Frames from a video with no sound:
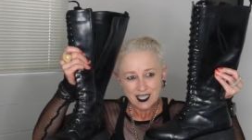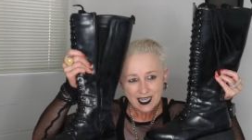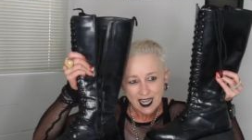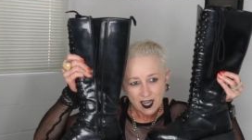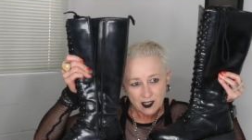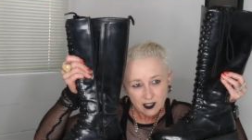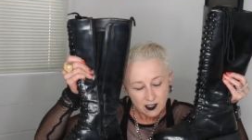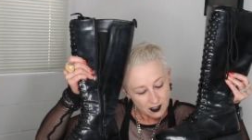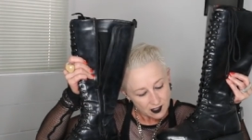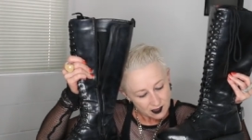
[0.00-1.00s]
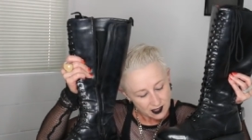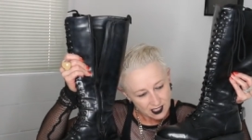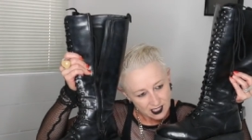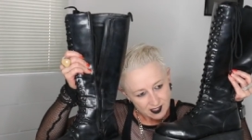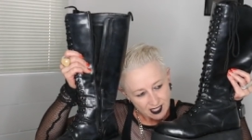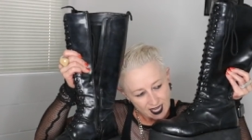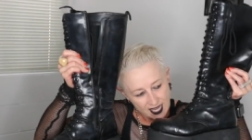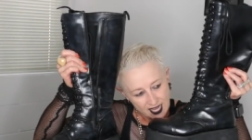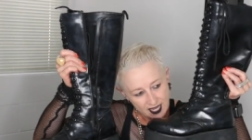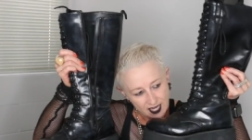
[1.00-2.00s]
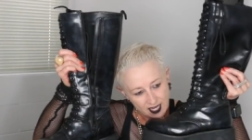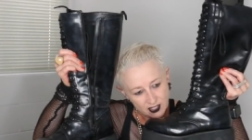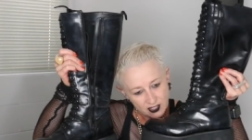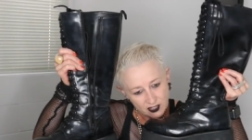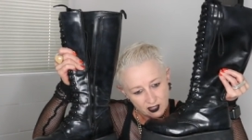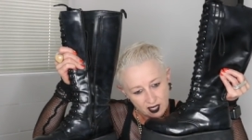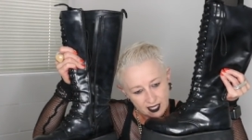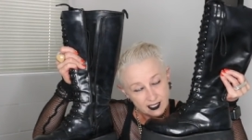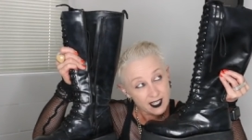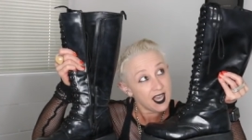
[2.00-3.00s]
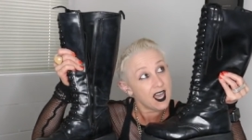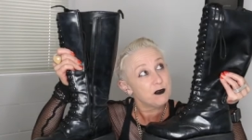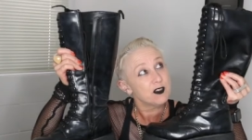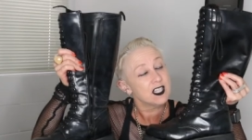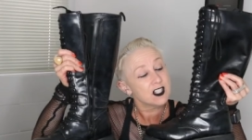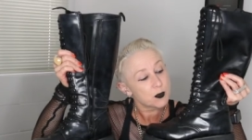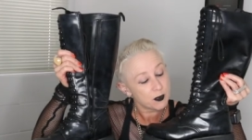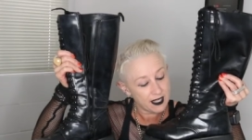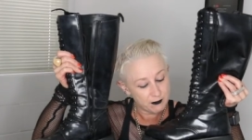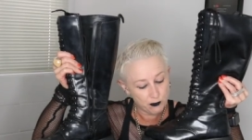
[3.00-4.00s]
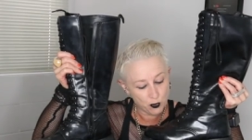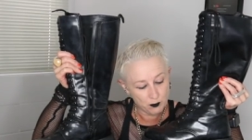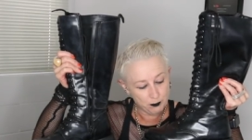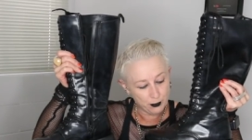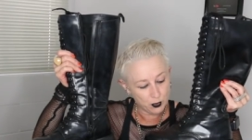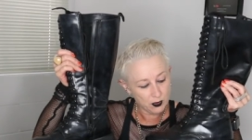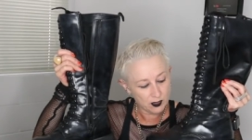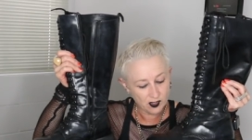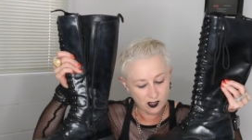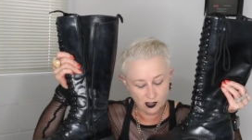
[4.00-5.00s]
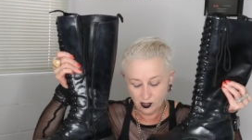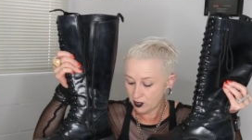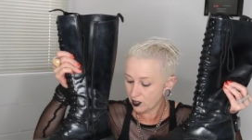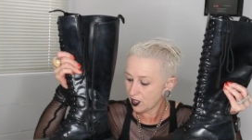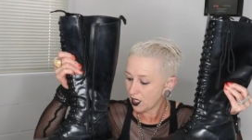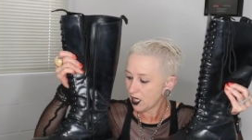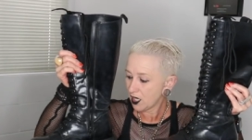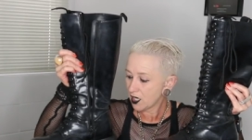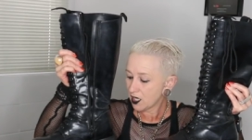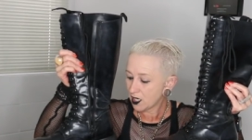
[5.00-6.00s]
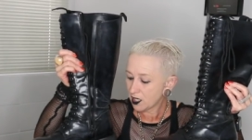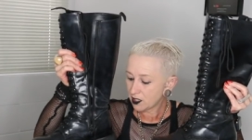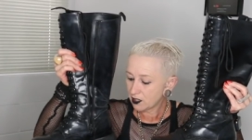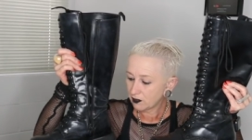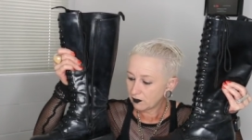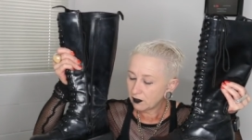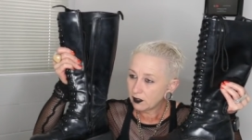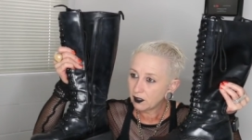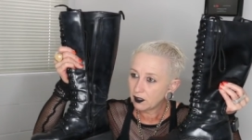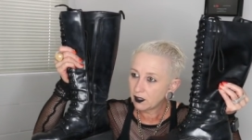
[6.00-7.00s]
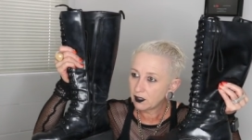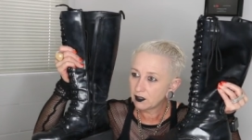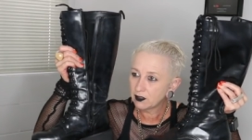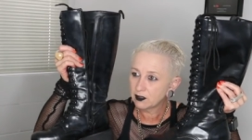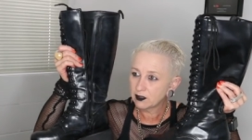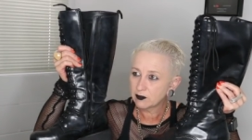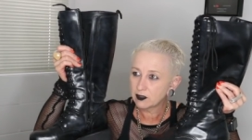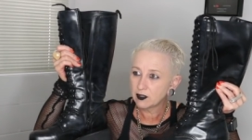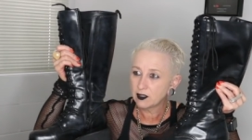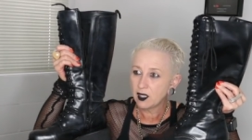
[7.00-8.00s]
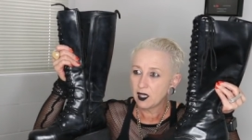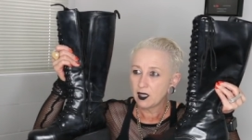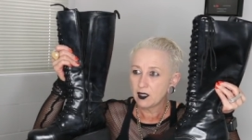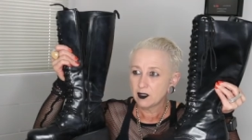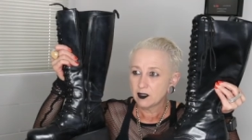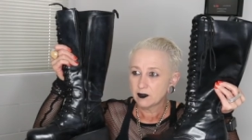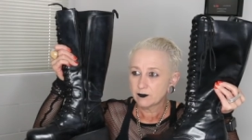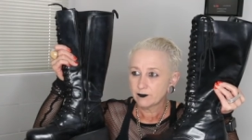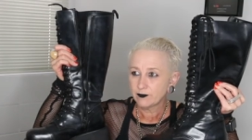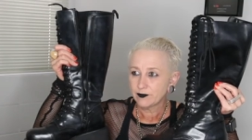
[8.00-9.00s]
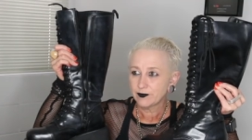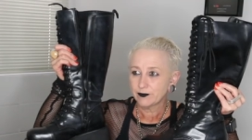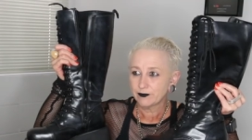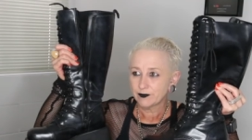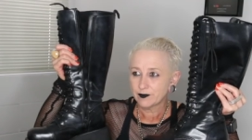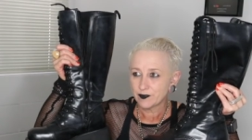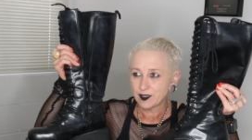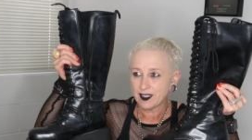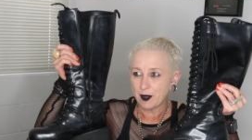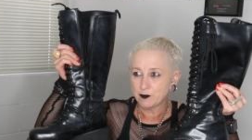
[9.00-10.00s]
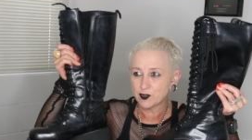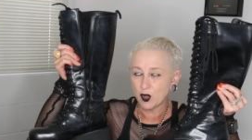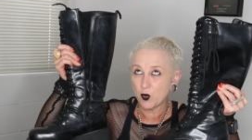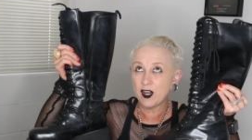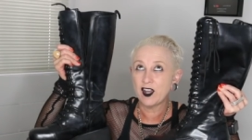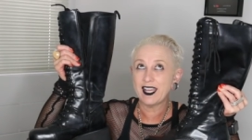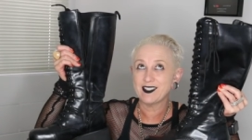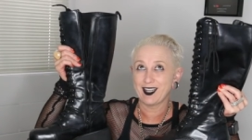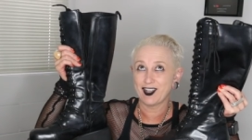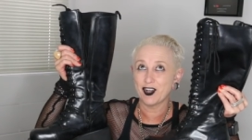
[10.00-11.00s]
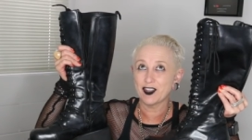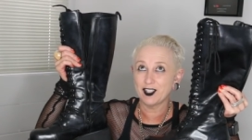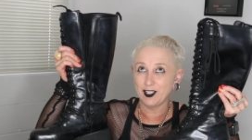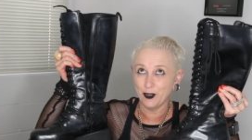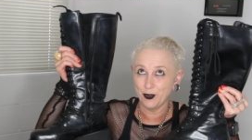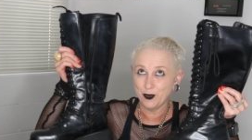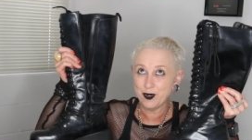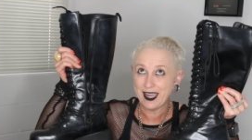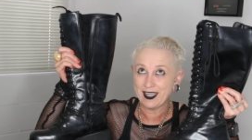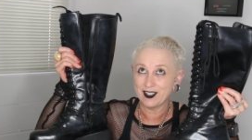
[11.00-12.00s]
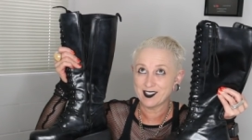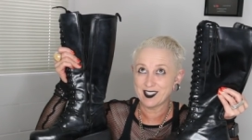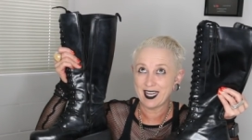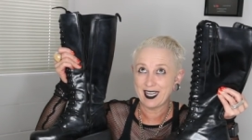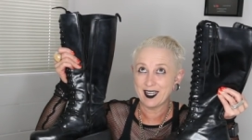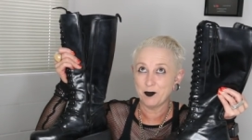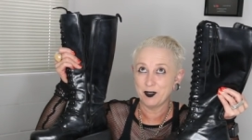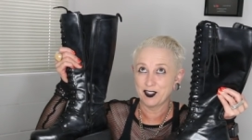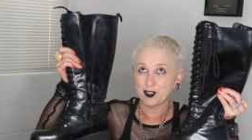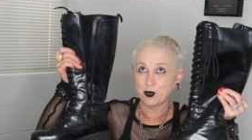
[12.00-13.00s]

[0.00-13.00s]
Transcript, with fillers: These now, are platform these shoes. These are nine and a half inch platform boots. And how tall are you? Five foot five, five foot four? Yep, so when I go to the loo and I stand up in the